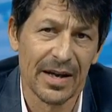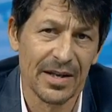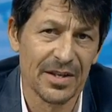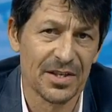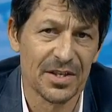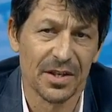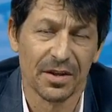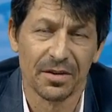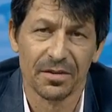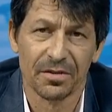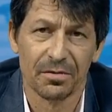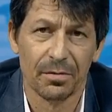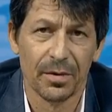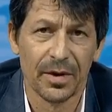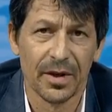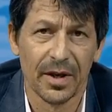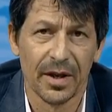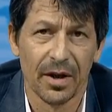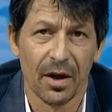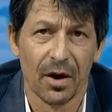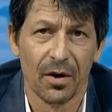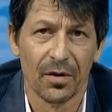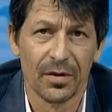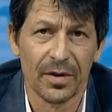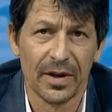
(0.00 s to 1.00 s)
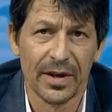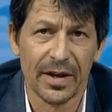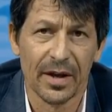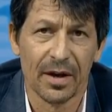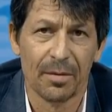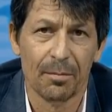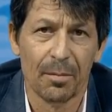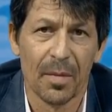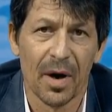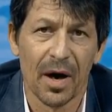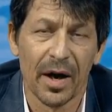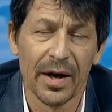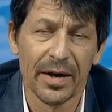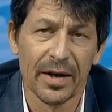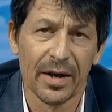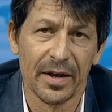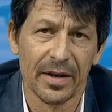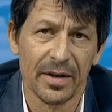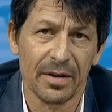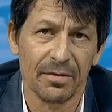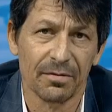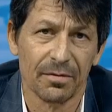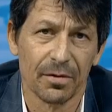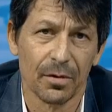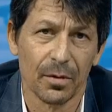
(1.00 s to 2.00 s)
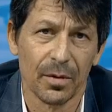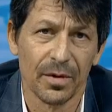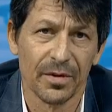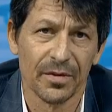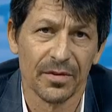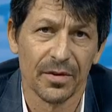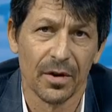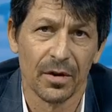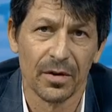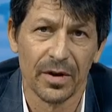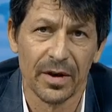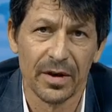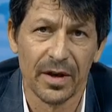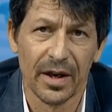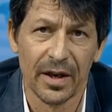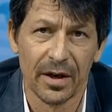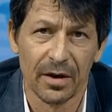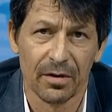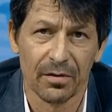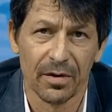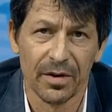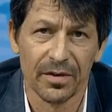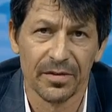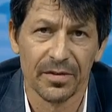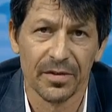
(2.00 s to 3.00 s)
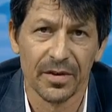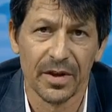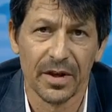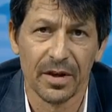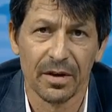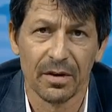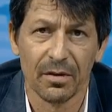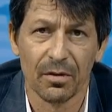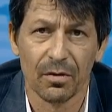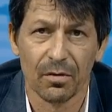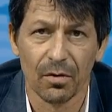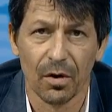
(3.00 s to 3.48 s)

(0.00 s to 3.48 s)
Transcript: aging is really only a minor influence on increases in